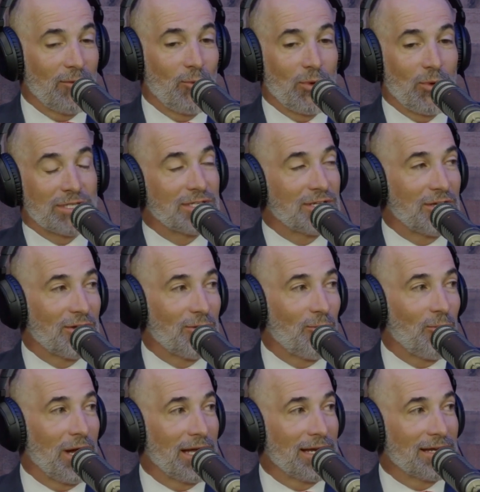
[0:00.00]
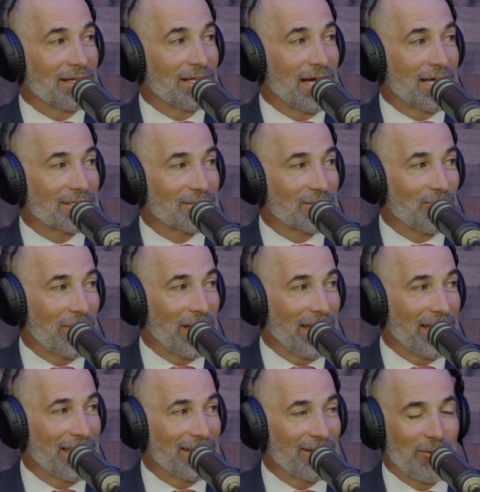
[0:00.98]
they whisk your wine glass
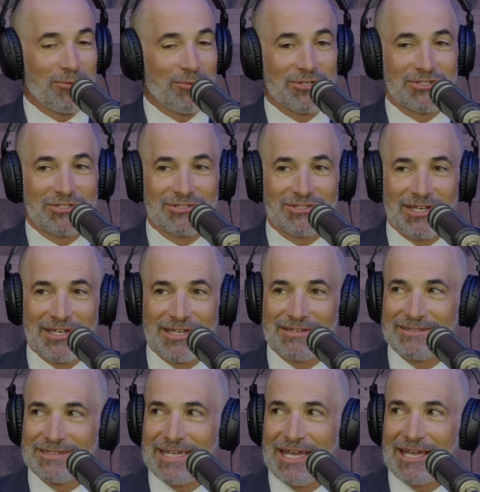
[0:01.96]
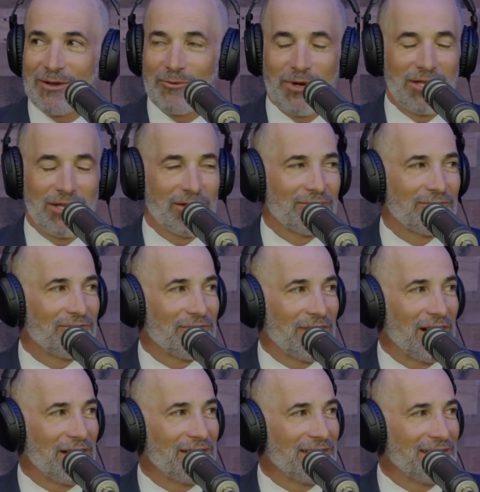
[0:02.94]
away and almost like take away your
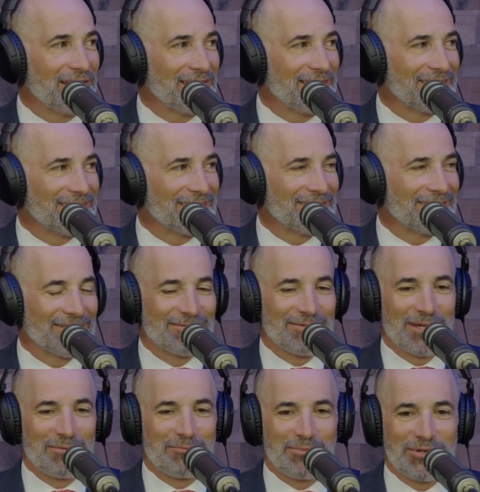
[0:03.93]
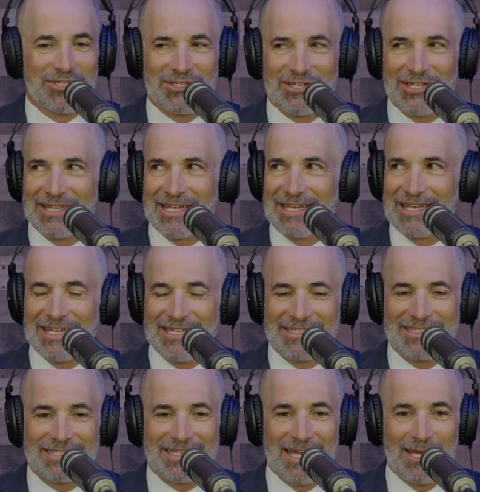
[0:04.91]
fun, and you're like put you at the
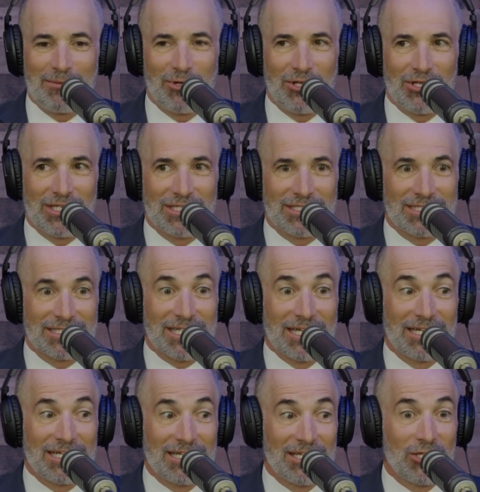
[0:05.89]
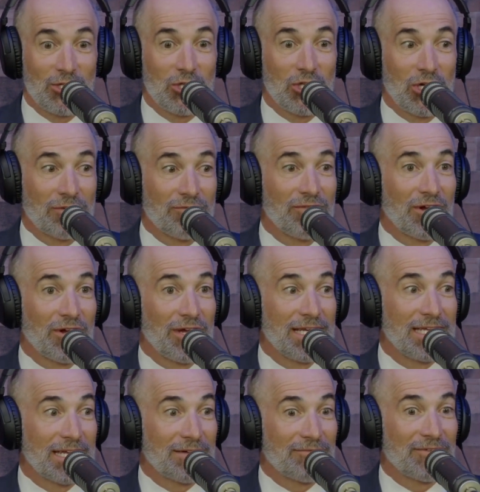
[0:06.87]
kids' table, and suddenly you look
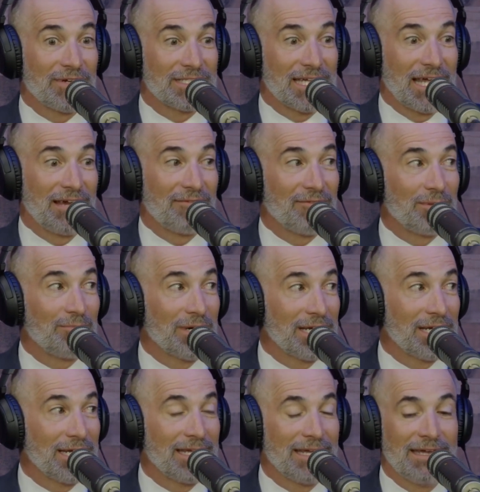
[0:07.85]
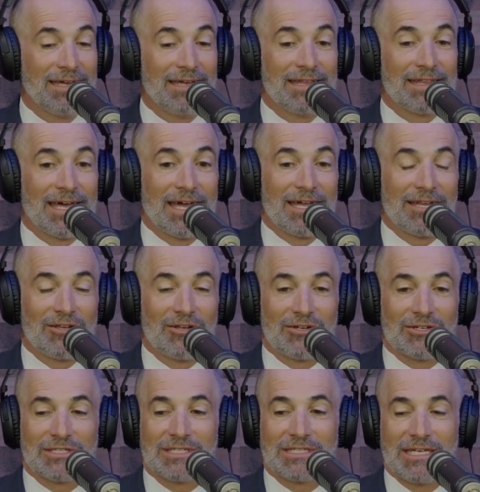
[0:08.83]
very different to everybody that
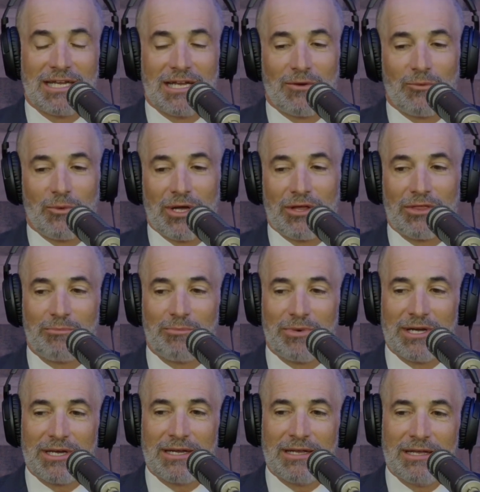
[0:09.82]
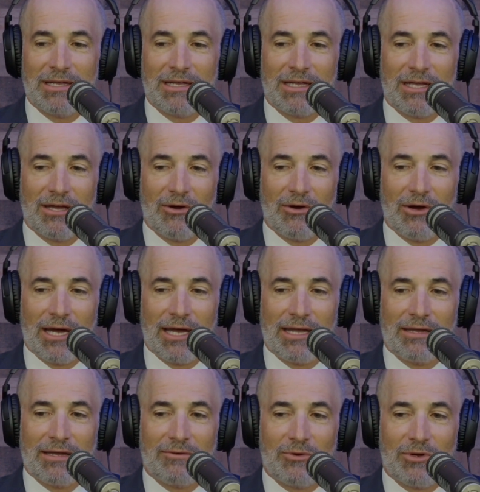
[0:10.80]
you're sitting with. But
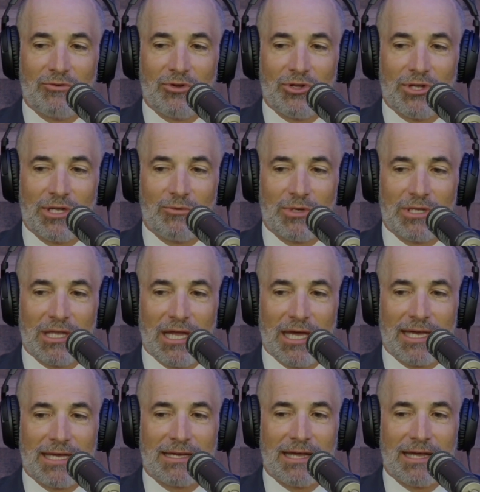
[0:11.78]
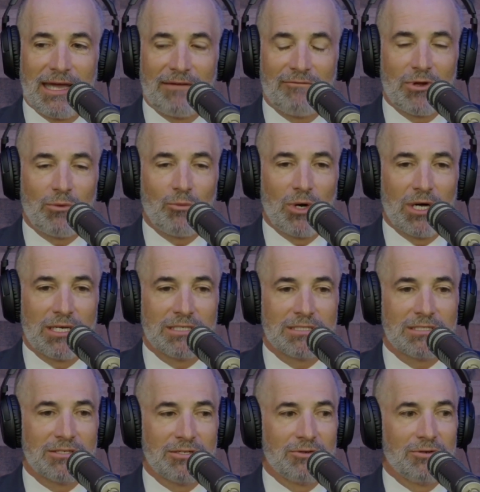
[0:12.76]
we really would like everyone
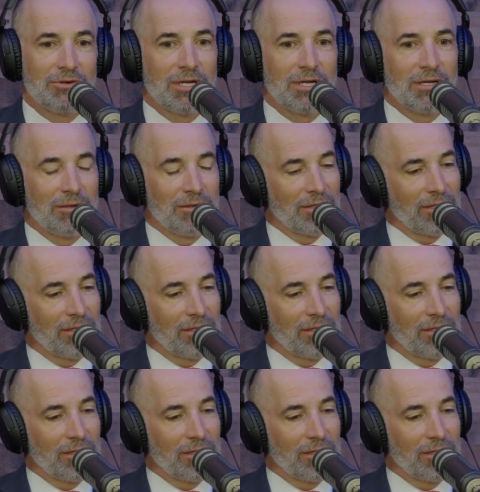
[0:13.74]
to